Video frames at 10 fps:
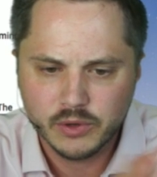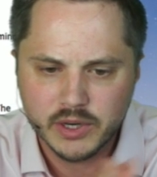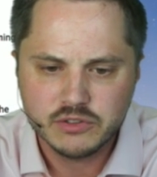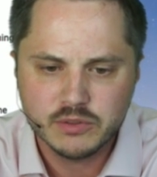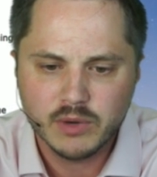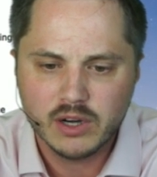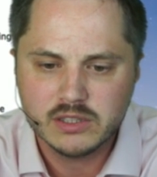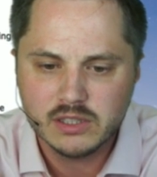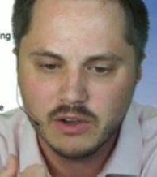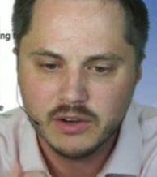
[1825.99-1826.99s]
greetings from
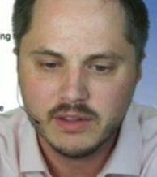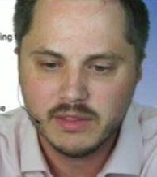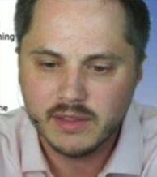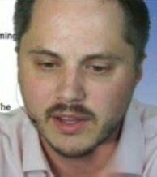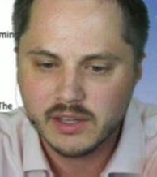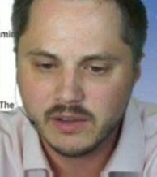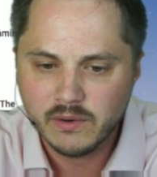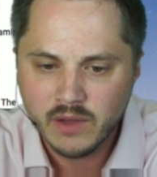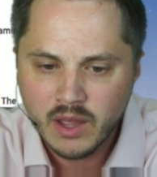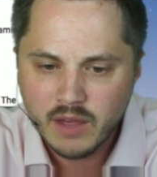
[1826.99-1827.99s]
Barcelona. Thank
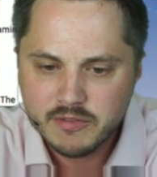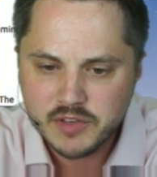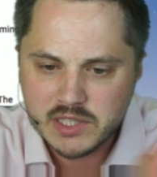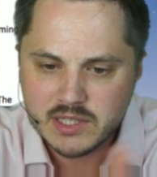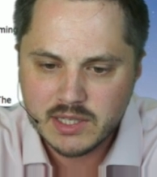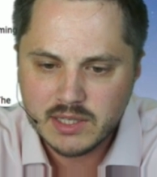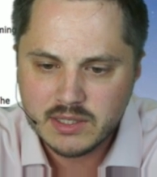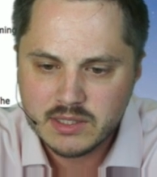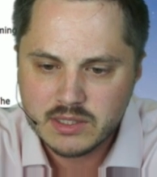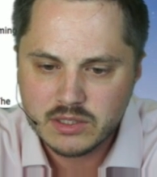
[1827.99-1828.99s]
you.
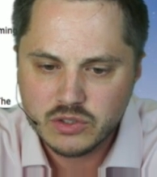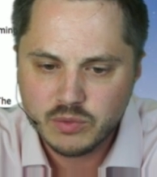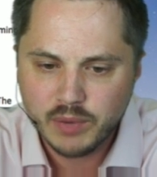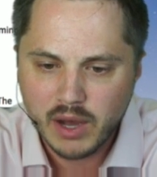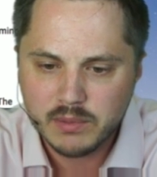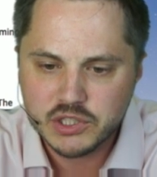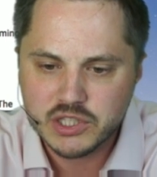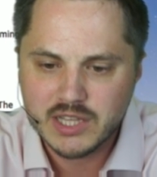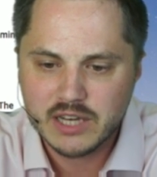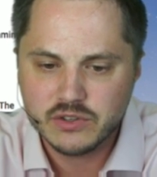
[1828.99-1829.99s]
Vincent, do you publish a
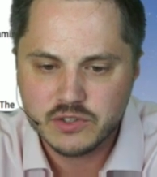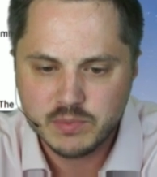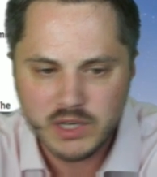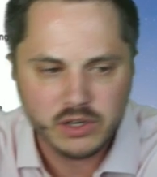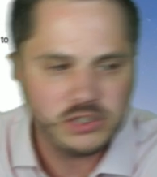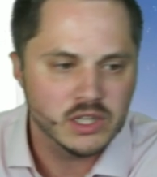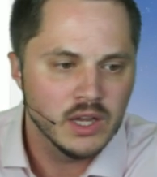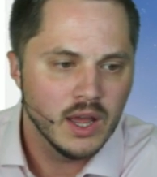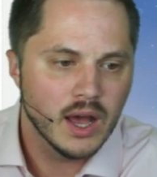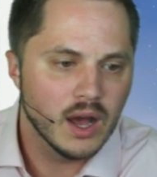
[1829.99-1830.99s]
schedule of speakers?
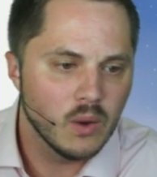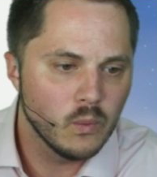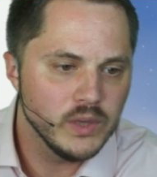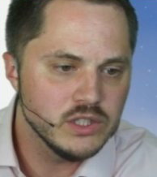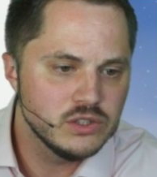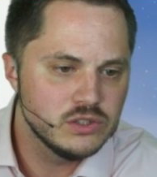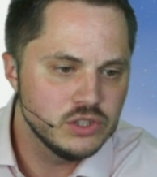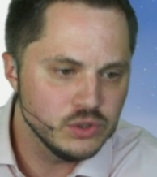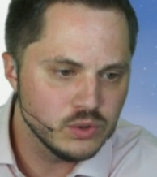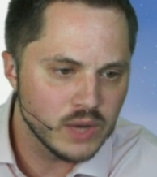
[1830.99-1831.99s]
We
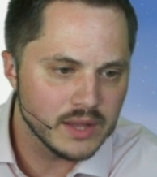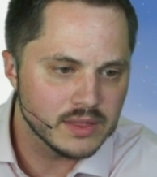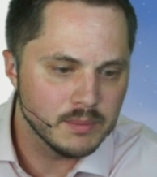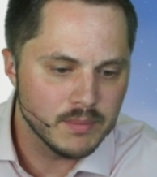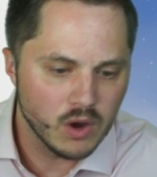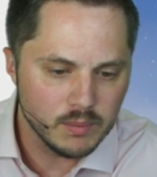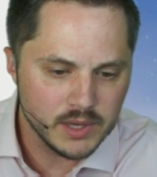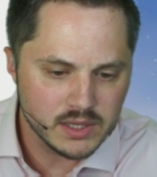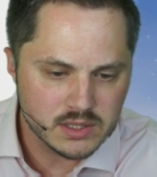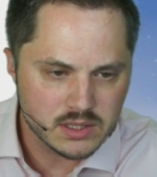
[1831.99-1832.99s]
do at the
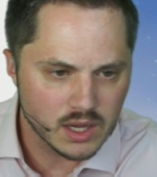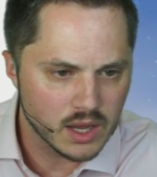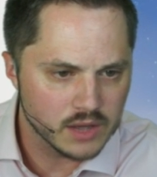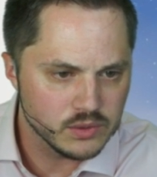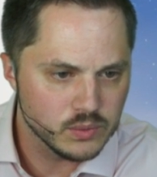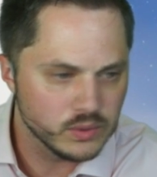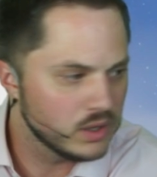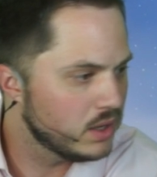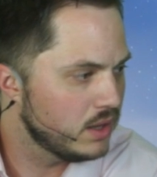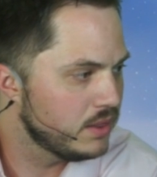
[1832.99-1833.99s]
moment.
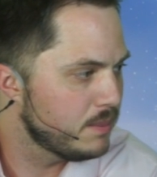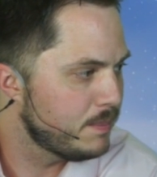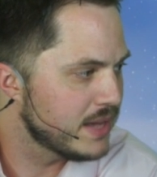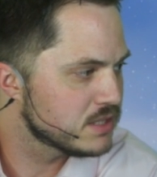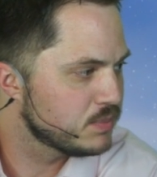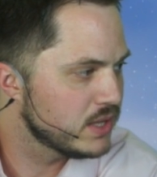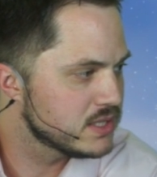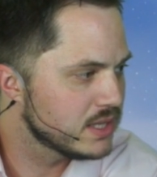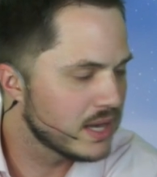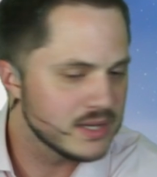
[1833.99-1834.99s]
The best
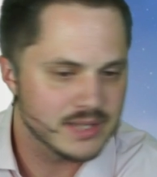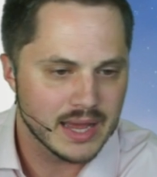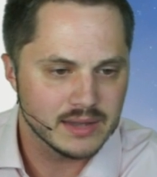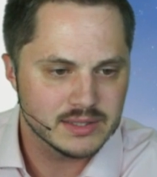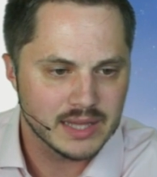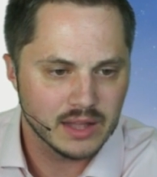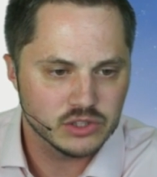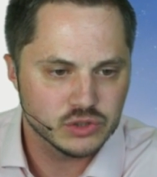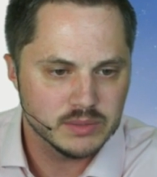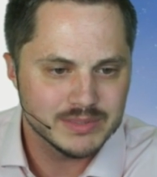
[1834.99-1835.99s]
place again is that
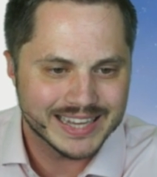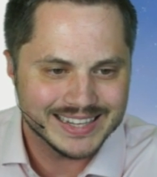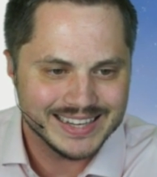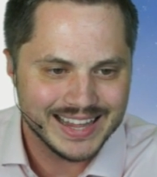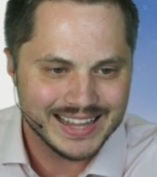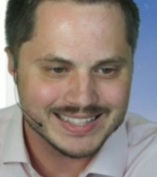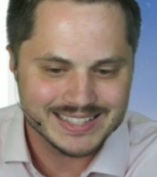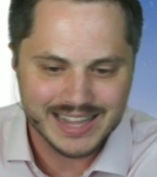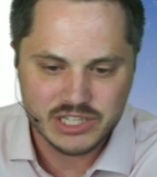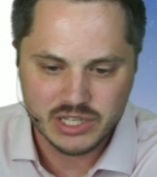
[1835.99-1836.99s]

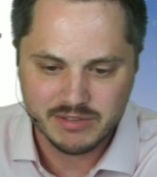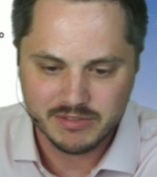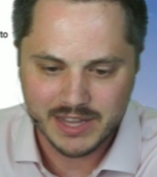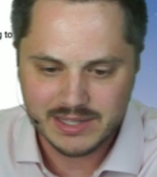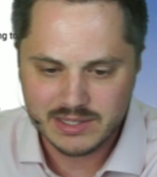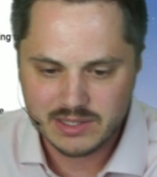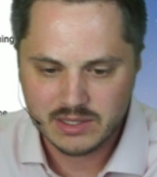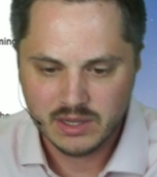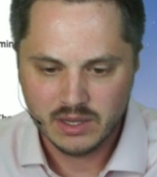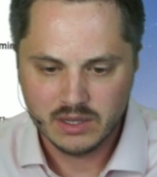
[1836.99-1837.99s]
telestream.net/events.